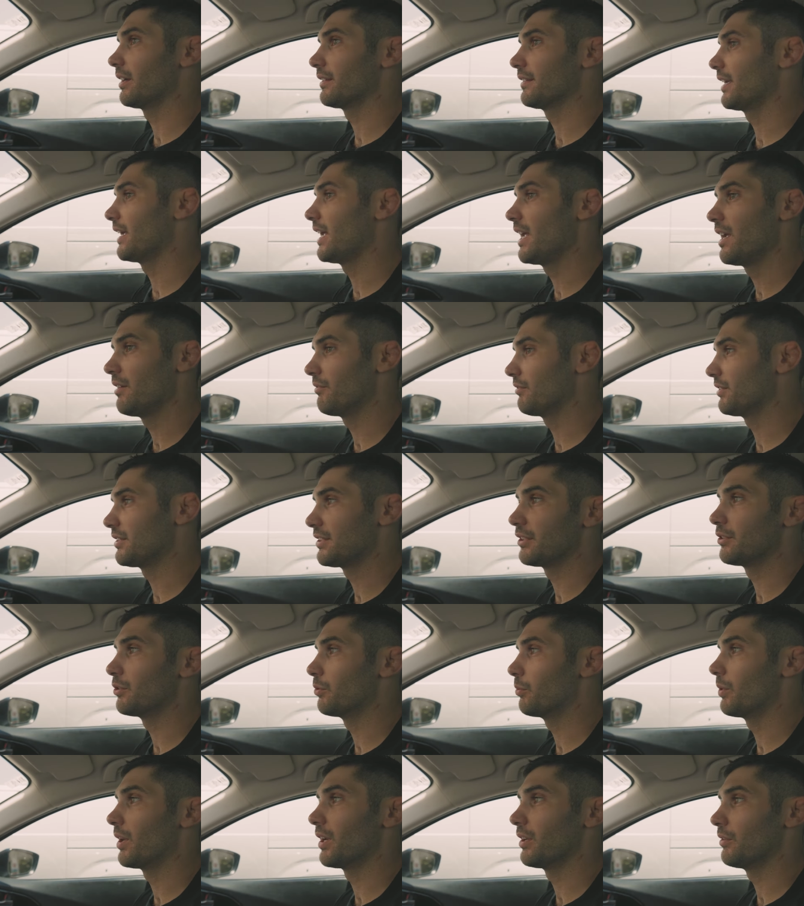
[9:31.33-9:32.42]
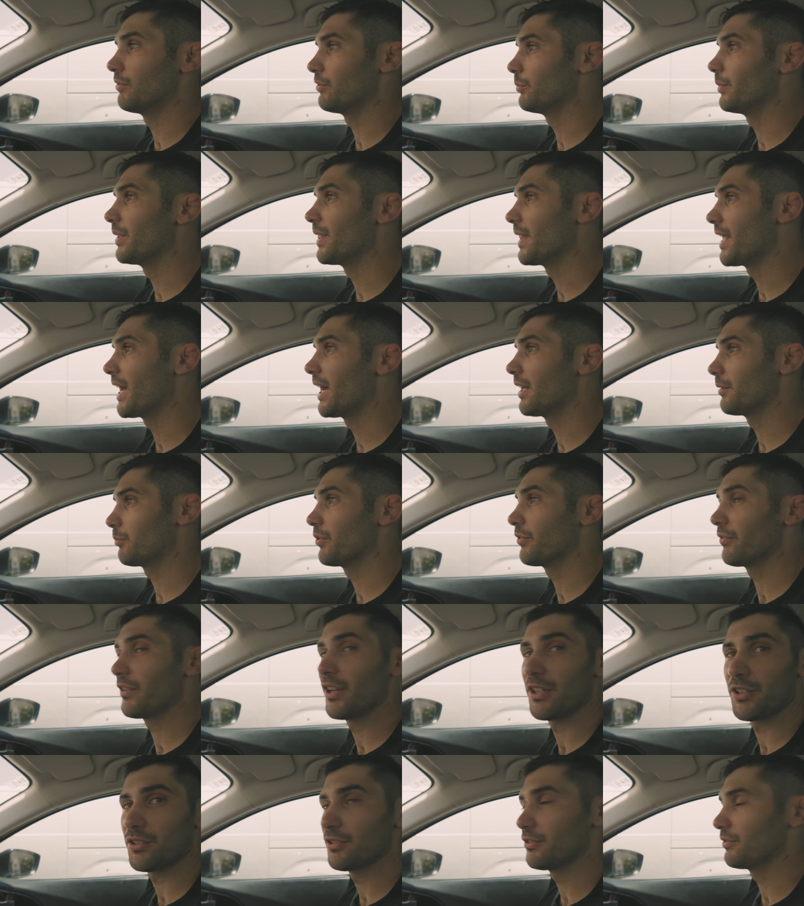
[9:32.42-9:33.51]
I'd say every single one of them in that
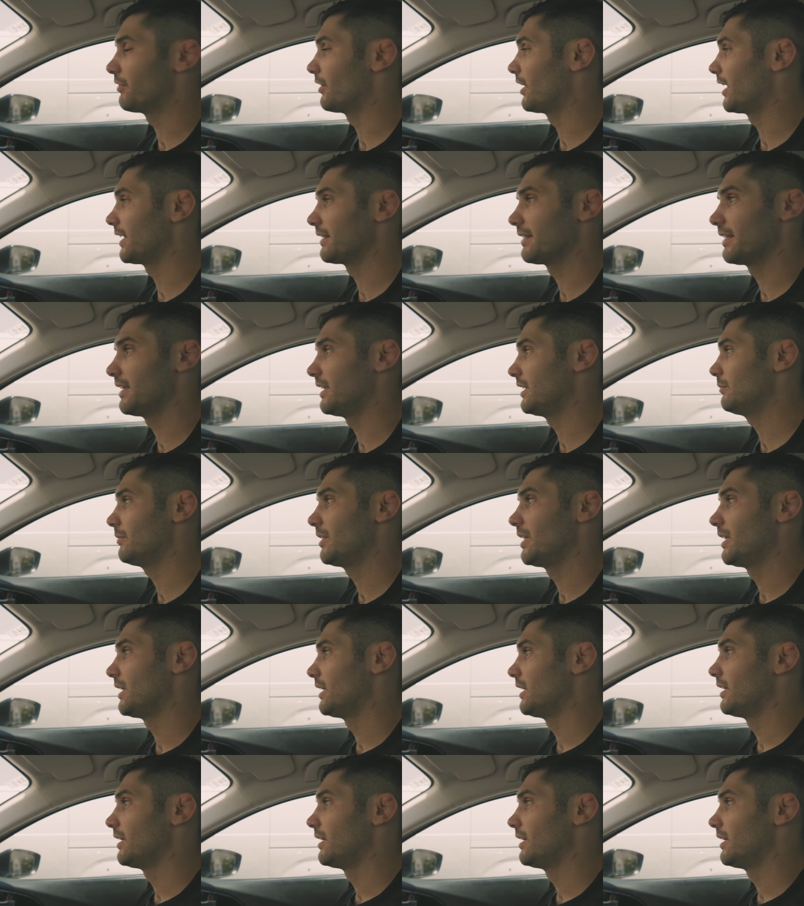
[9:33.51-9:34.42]
professional fight team.